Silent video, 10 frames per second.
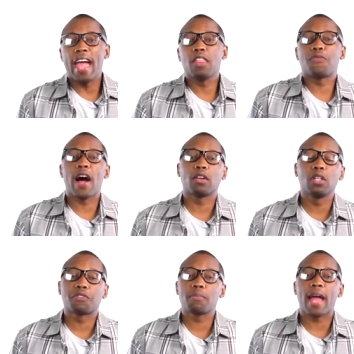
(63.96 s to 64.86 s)
And the final
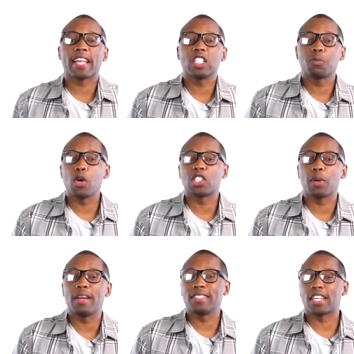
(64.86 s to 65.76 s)
look from Nike
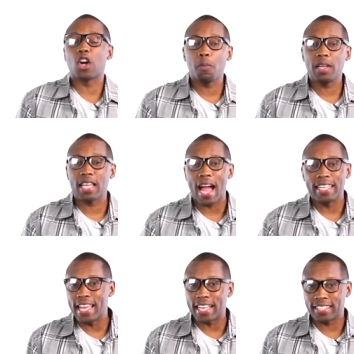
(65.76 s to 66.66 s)
Sportswear is the Kobe
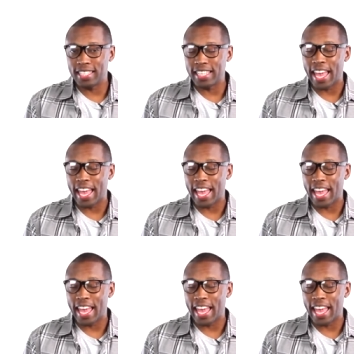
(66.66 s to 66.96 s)
9 EXT